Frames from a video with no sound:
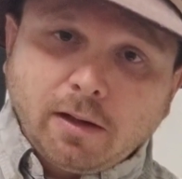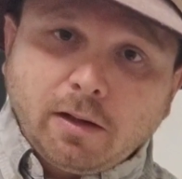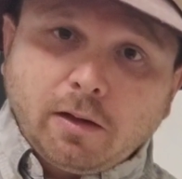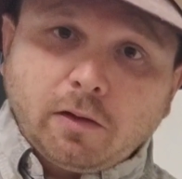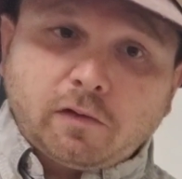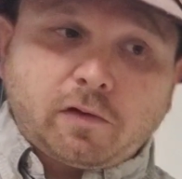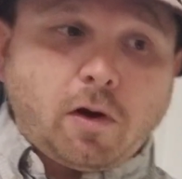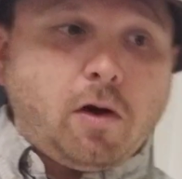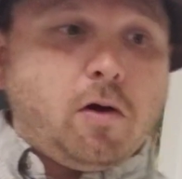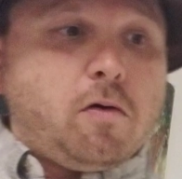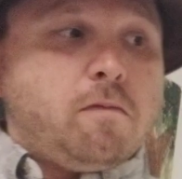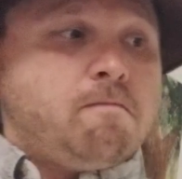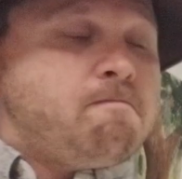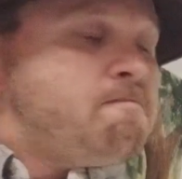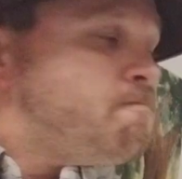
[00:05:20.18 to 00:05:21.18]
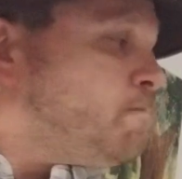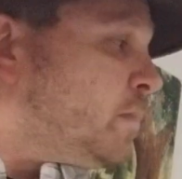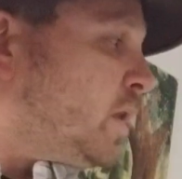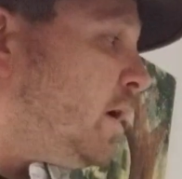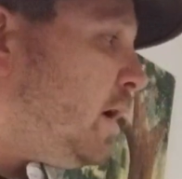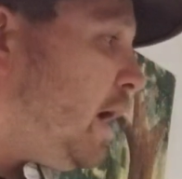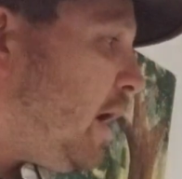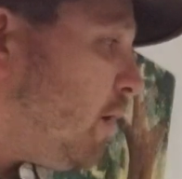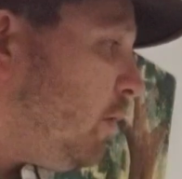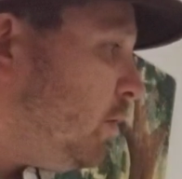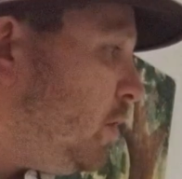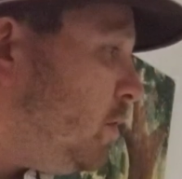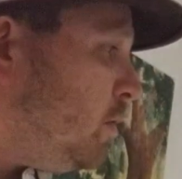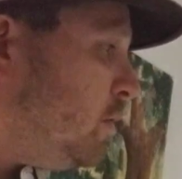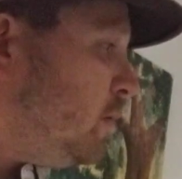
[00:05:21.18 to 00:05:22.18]
So Harold
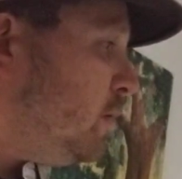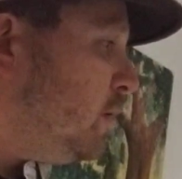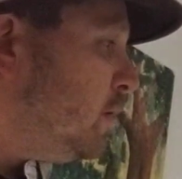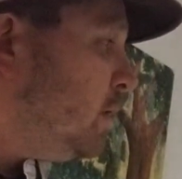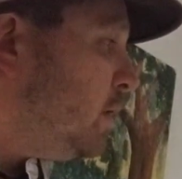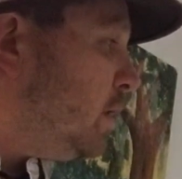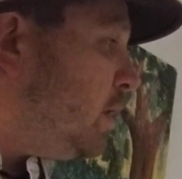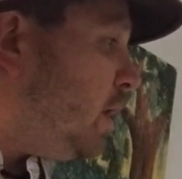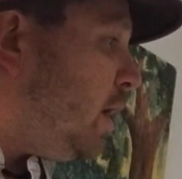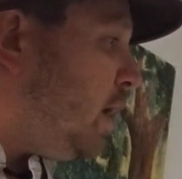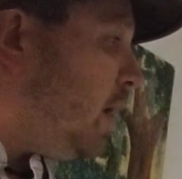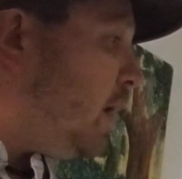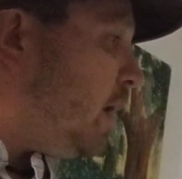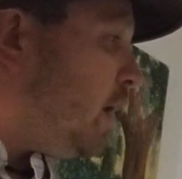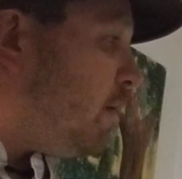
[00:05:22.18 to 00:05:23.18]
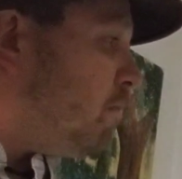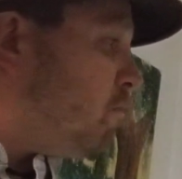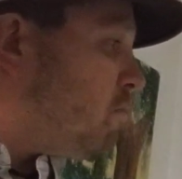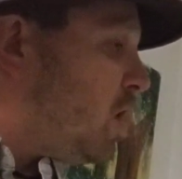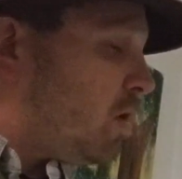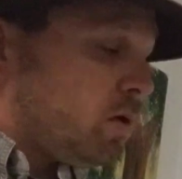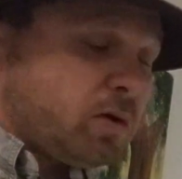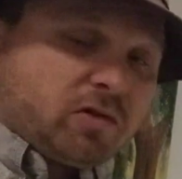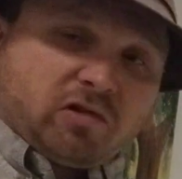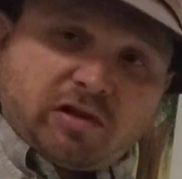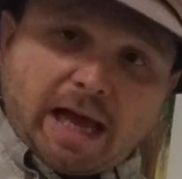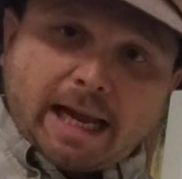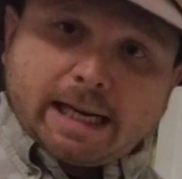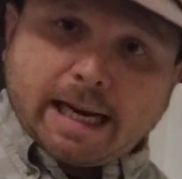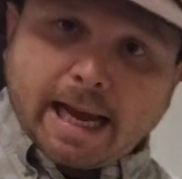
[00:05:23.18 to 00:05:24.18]
Newton
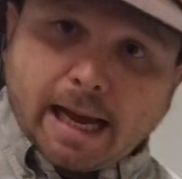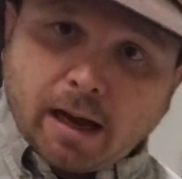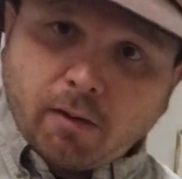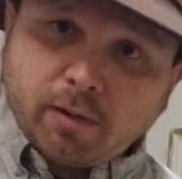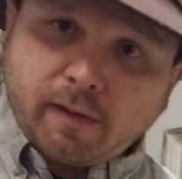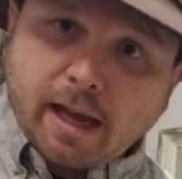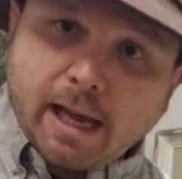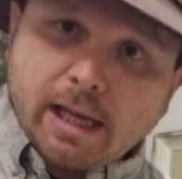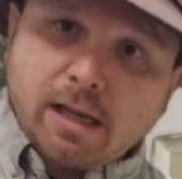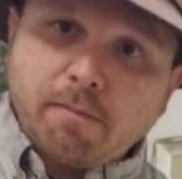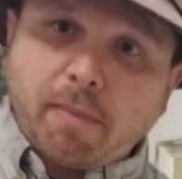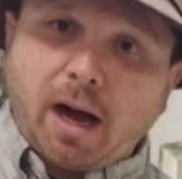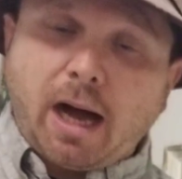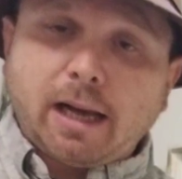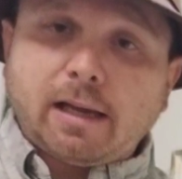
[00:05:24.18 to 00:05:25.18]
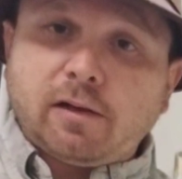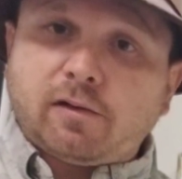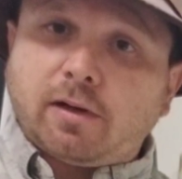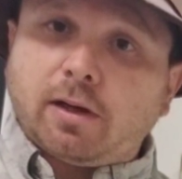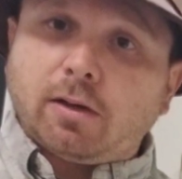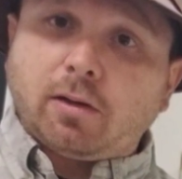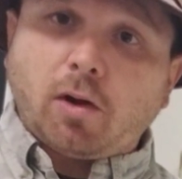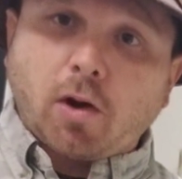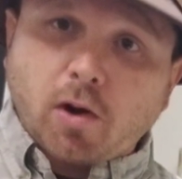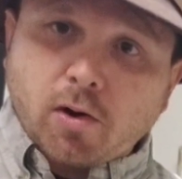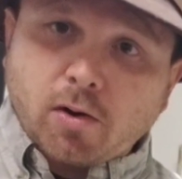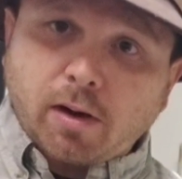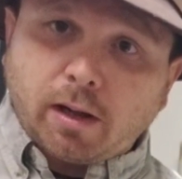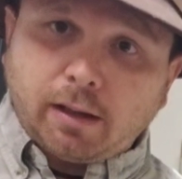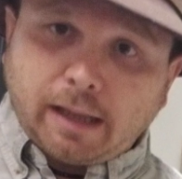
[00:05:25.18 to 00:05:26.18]
sat down with A.E. Bacchus and
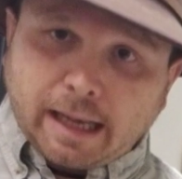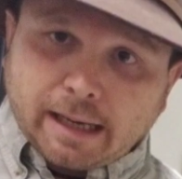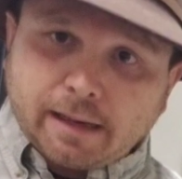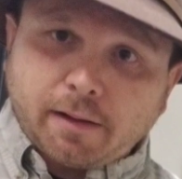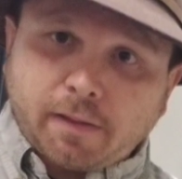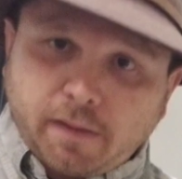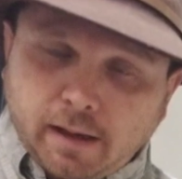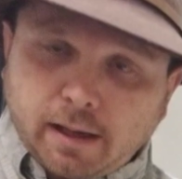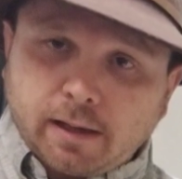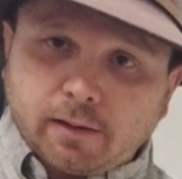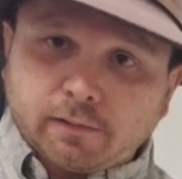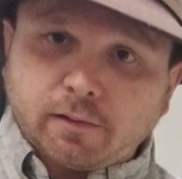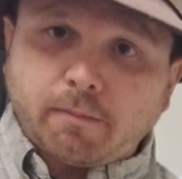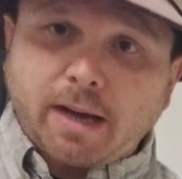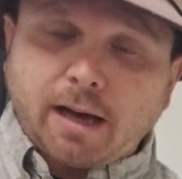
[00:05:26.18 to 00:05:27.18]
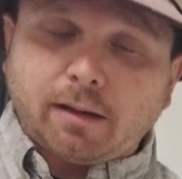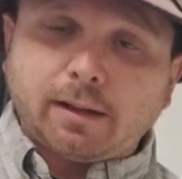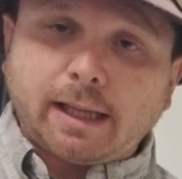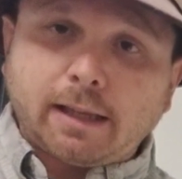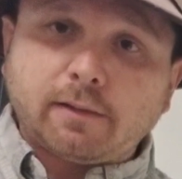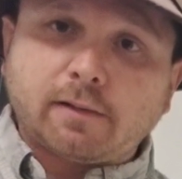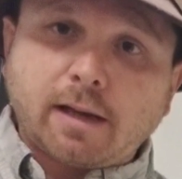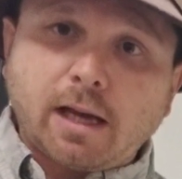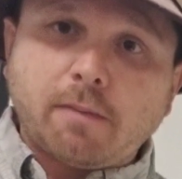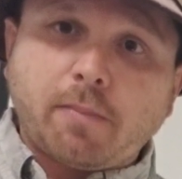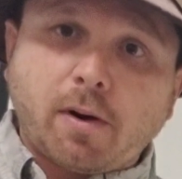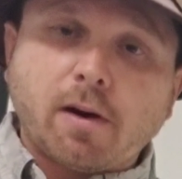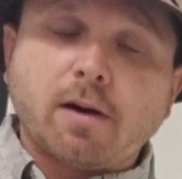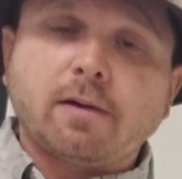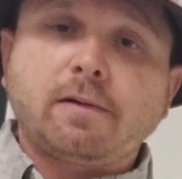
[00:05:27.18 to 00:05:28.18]
learned a lot of things about landscape
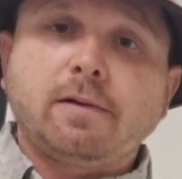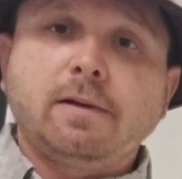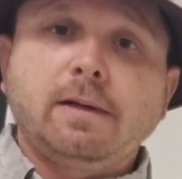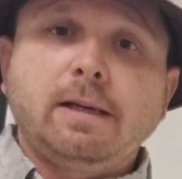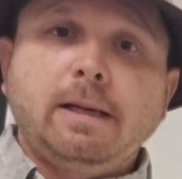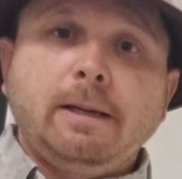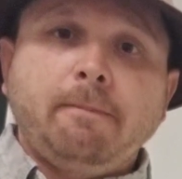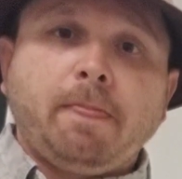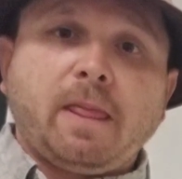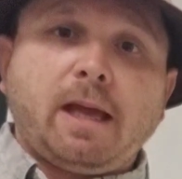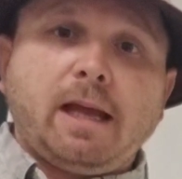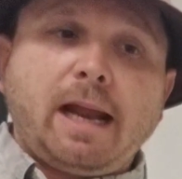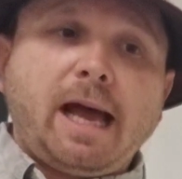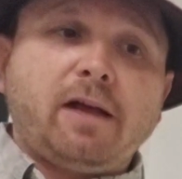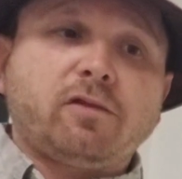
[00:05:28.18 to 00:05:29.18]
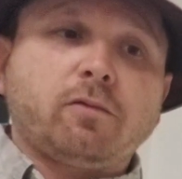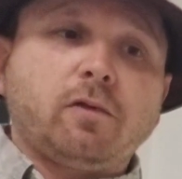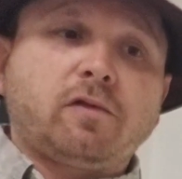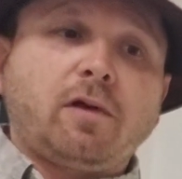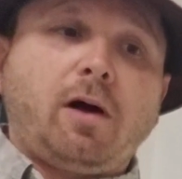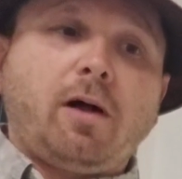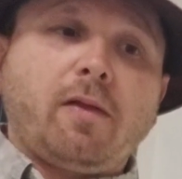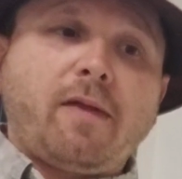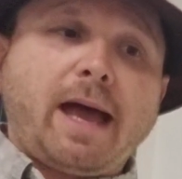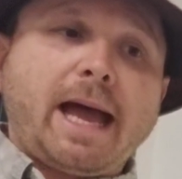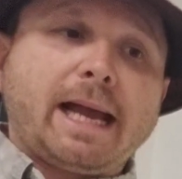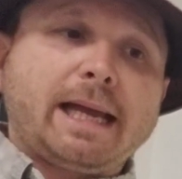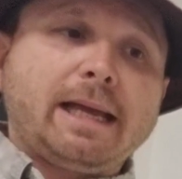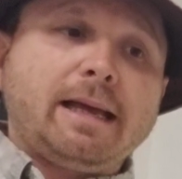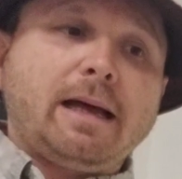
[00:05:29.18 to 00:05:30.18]
art. And as a result,
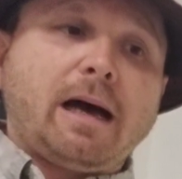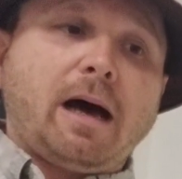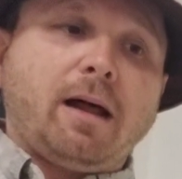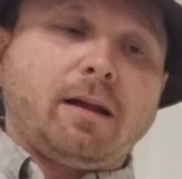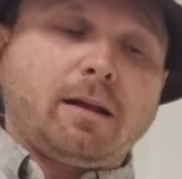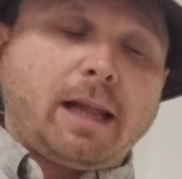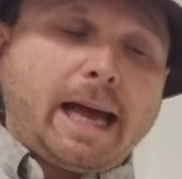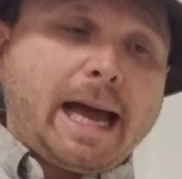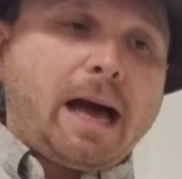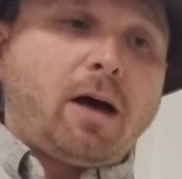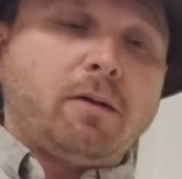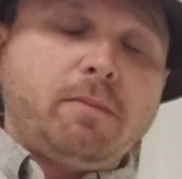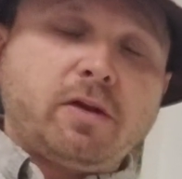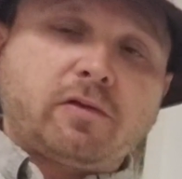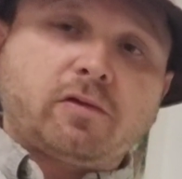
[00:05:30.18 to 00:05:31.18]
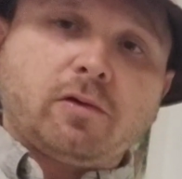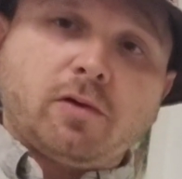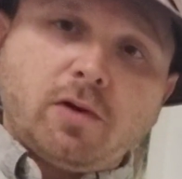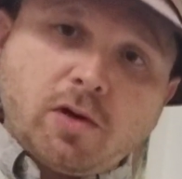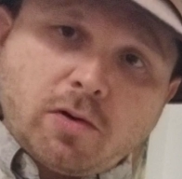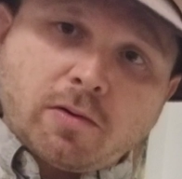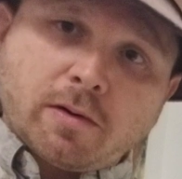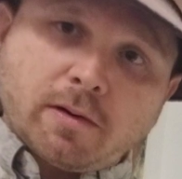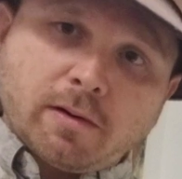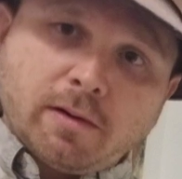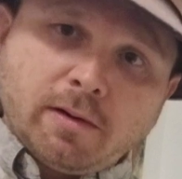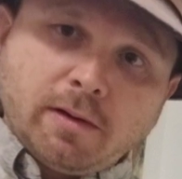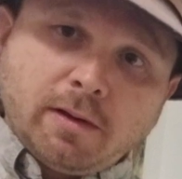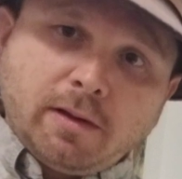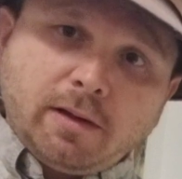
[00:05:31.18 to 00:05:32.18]
that allowed Mr. Newton
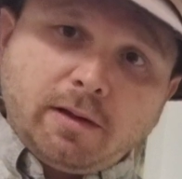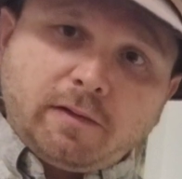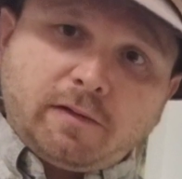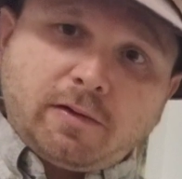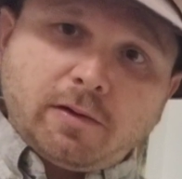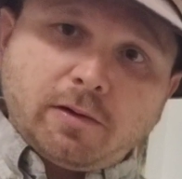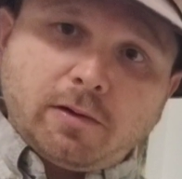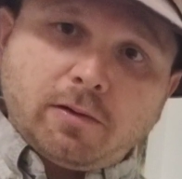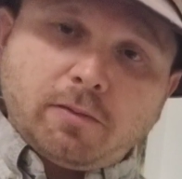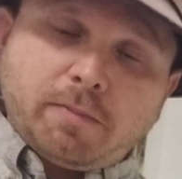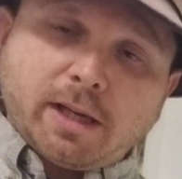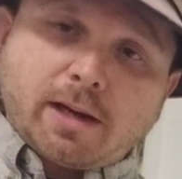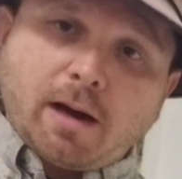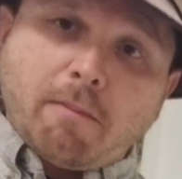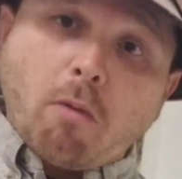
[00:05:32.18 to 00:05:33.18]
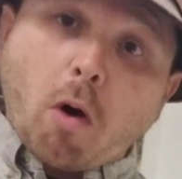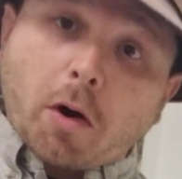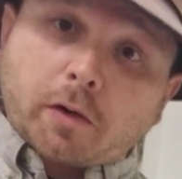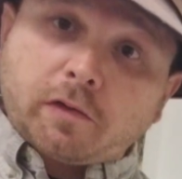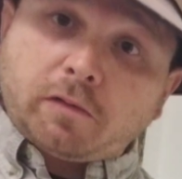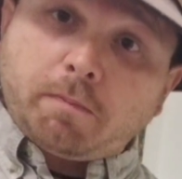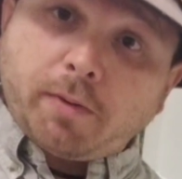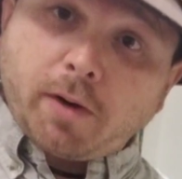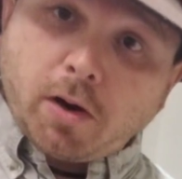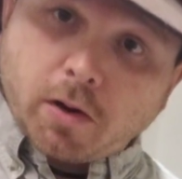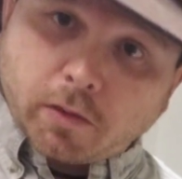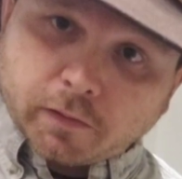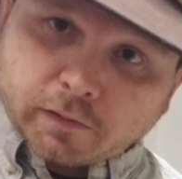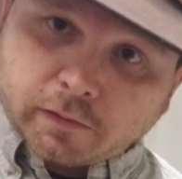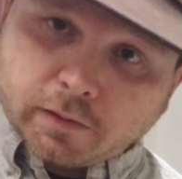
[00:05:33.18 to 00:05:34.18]
to become more
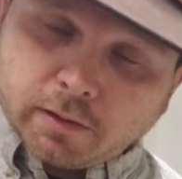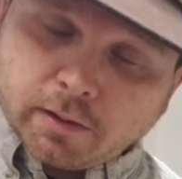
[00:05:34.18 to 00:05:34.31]
exposed.